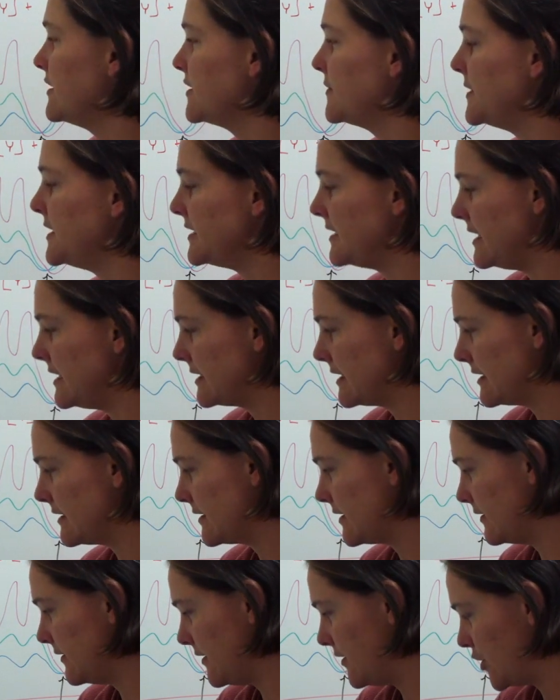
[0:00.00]
of the species in
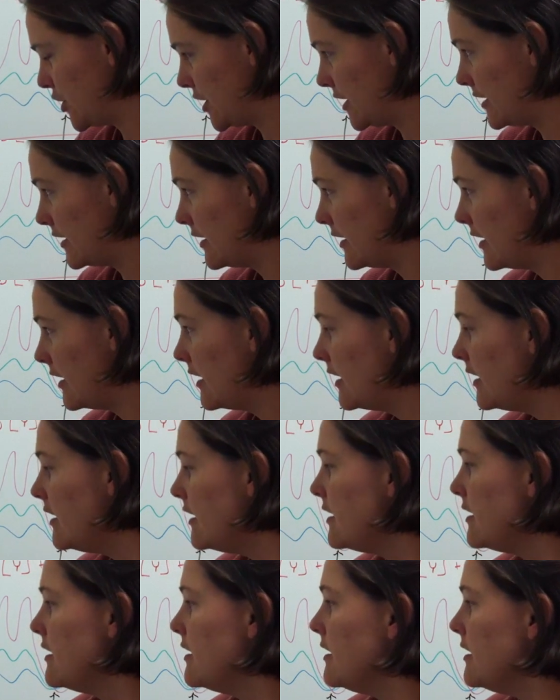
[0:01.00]
solution.
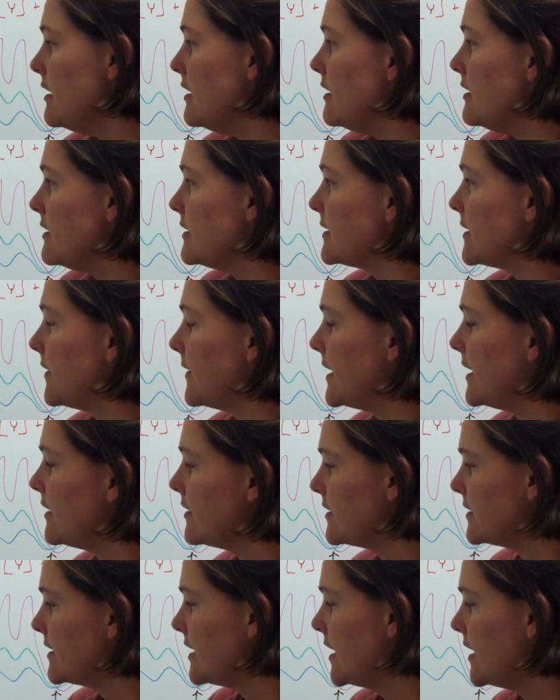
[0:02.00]
So
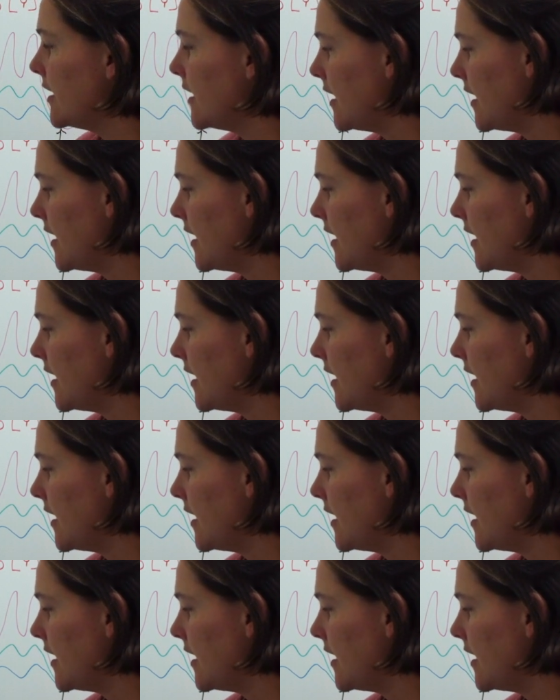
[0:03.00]
here's,